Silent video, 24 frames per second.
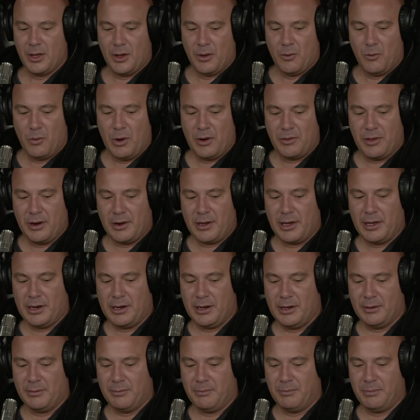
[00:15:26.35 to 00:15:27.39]
where they're going
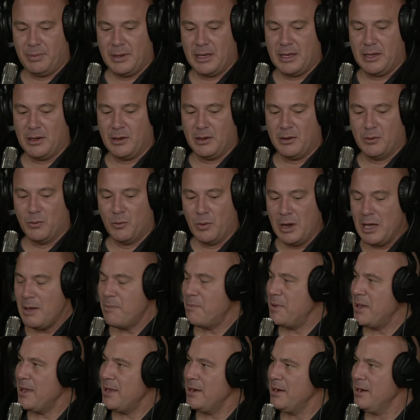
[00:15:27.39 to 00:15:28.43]
to be
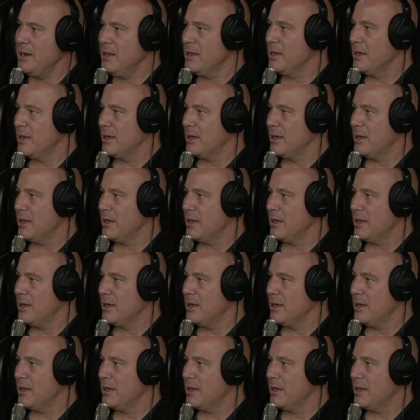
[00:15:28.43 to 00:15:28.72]
weeping